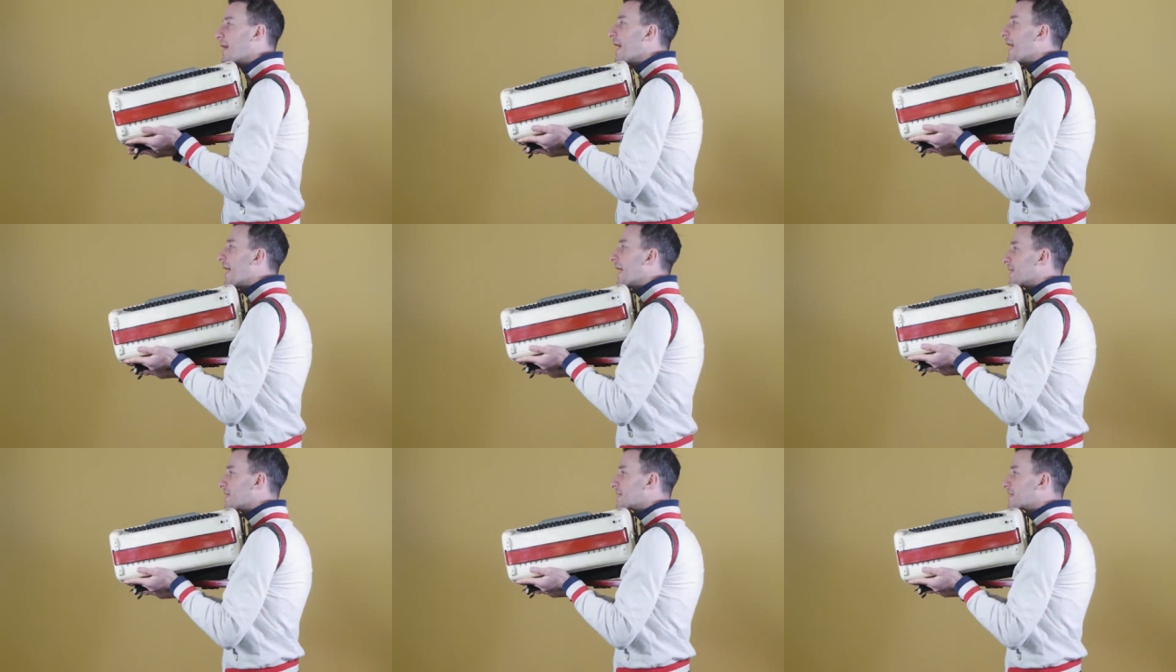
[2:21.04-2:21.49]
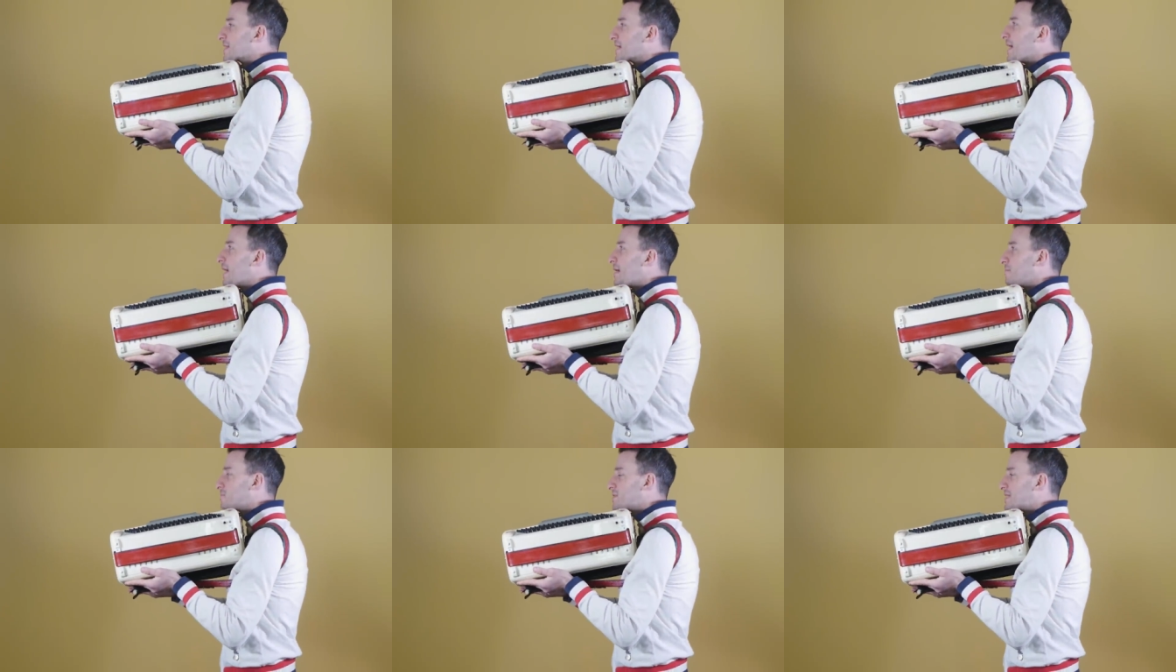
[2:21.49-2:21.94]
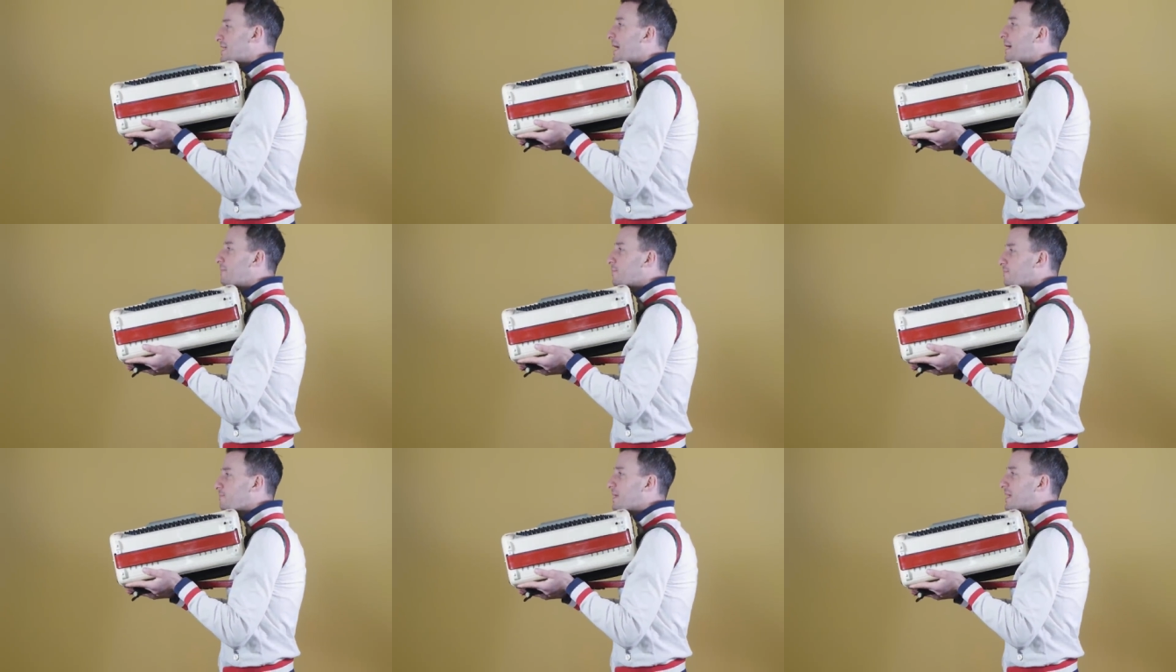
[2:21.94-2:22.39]
and it comes
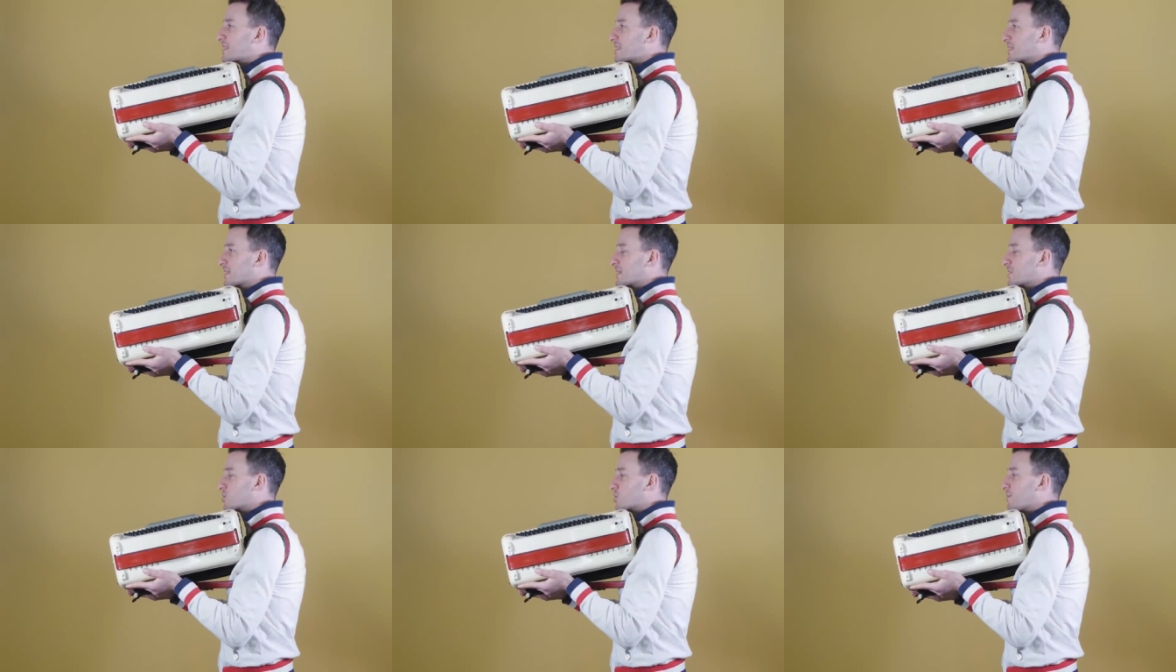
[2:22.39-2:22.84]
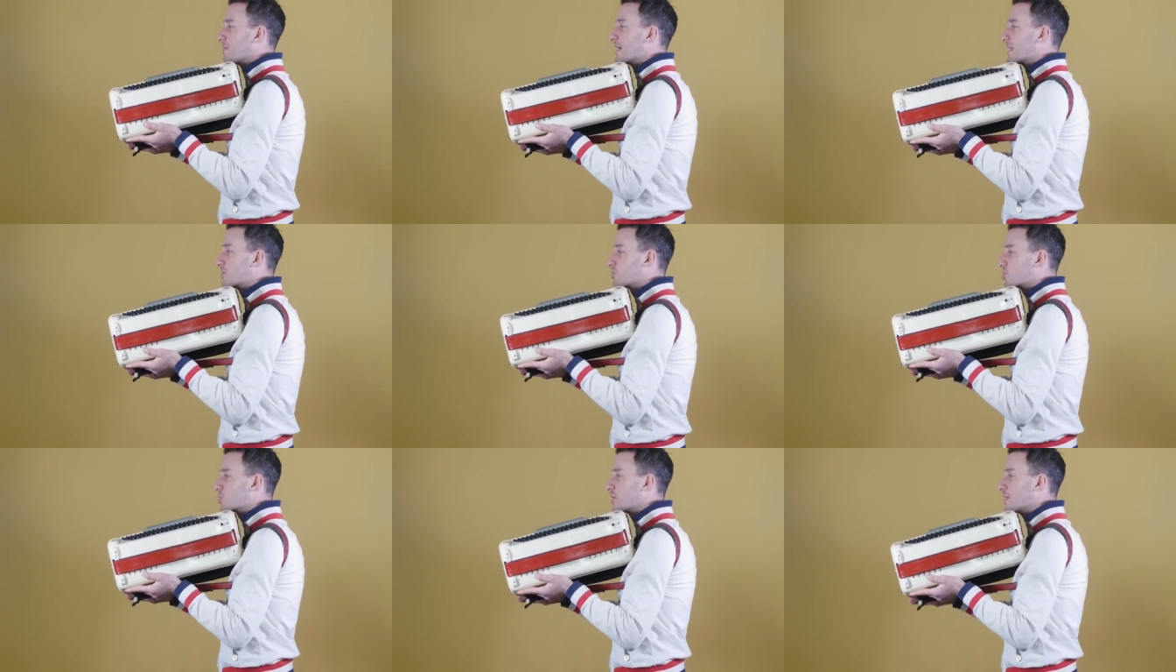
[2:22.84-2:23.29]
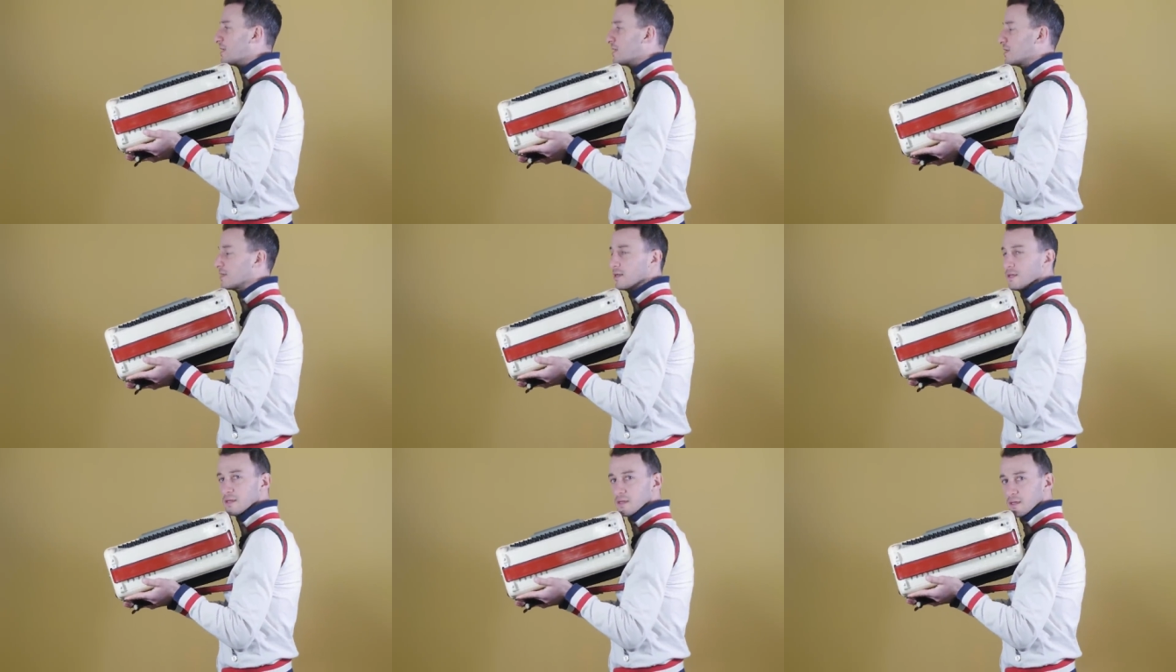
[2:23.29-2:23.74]
up basically to my
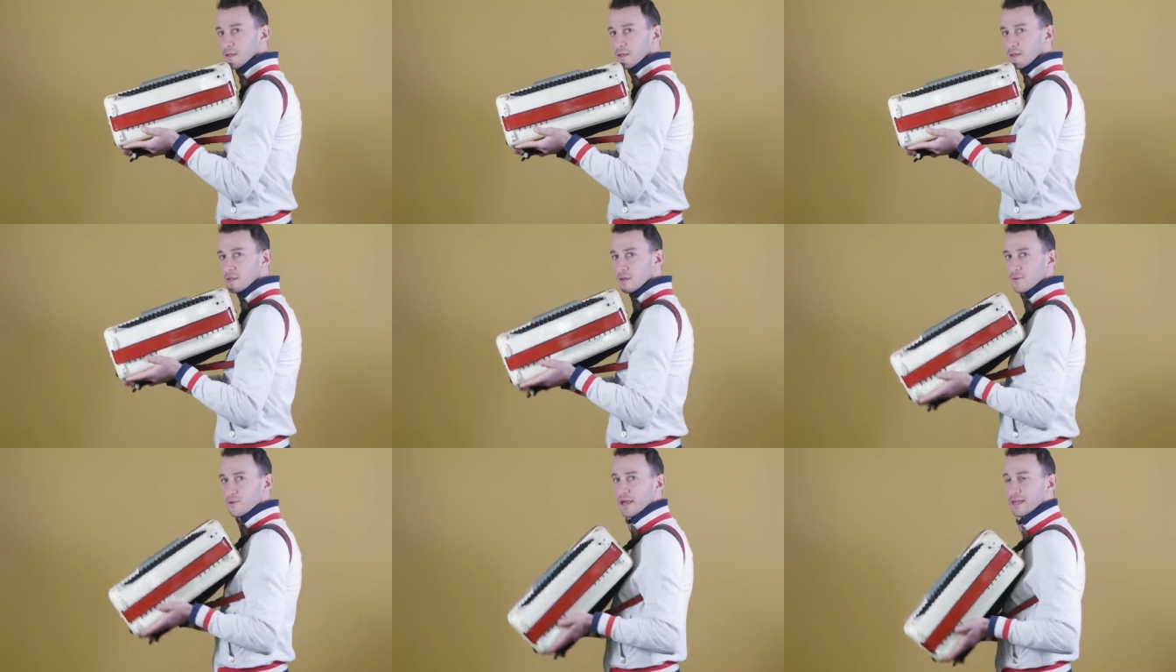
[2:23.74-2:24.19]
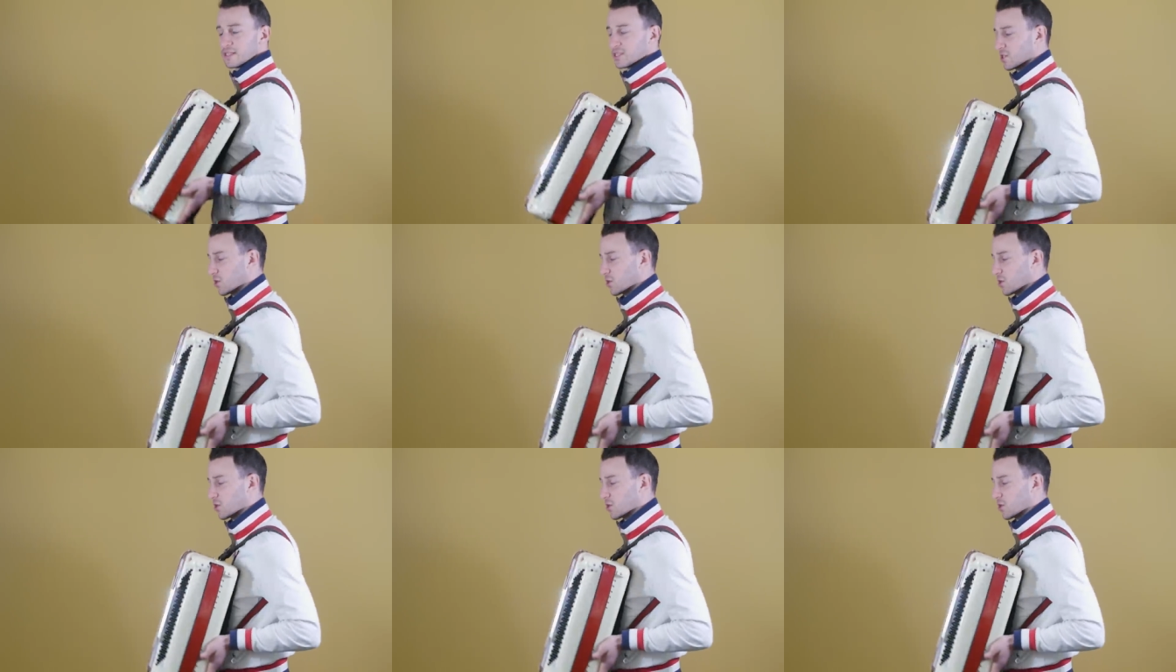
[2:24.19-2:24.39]
chin, right?